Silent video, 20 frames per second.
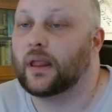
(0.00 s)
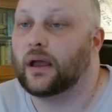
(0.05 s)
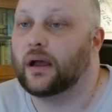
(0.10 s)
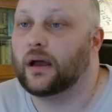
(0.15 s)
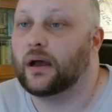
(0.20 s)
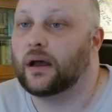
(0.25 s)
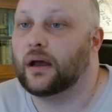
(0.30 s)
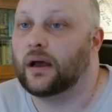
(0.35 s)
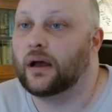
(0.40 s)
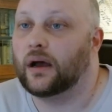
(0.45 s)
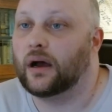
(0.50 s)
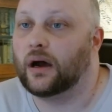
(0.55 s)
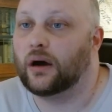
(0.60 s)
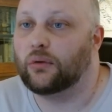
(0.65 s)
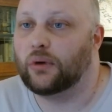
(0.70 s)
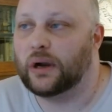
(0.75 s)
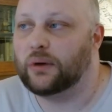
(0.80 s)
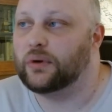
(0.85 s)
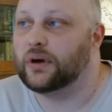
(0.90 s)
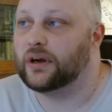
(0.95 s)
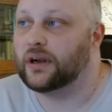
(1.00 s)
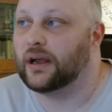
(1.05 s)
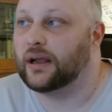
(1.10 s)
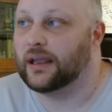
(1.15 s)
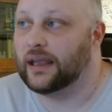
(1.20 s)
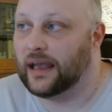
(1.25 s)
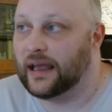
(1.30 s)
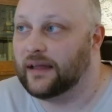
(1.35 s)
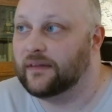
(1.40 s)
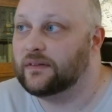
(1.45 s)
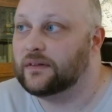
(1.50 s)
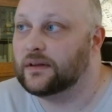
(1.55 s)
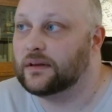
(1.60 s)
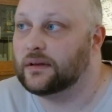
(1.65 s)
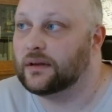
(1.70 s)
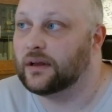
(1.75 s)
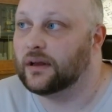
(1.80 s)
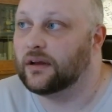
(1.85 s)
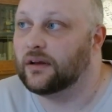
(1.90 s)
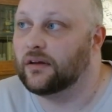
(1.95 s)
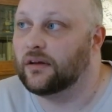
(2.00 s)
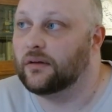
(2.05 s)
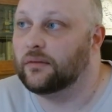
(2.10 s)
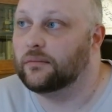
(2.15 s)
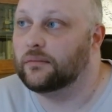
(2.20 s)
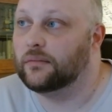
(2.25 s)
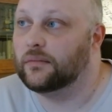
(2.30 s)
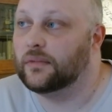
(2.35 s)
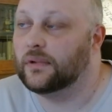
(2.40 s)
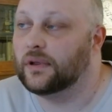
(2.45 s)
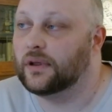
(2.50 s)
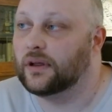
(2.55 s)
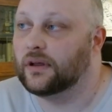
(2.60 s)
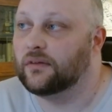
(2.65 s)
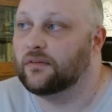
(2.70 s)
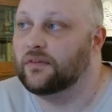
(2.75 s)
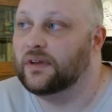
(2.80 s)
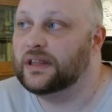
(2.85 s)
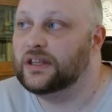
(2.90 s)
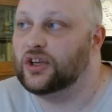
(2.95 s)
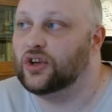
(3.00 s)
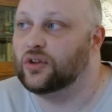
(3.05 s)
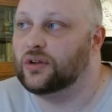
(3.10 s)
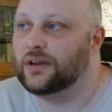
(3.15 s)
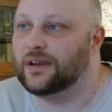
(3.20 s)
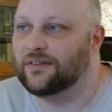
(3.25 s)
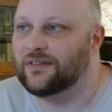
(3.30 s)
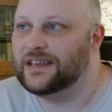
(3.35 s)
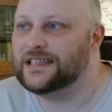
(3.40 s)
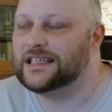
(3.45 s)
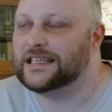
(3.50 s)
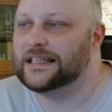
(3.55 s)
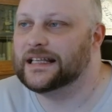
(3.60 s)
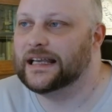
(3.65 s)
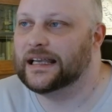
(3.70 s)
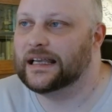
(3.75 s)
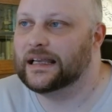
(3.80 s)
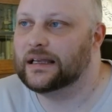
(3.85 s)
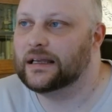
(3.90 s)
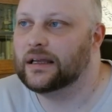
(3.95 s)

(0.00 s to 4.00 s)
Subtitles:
However, again, Vidkun Quisling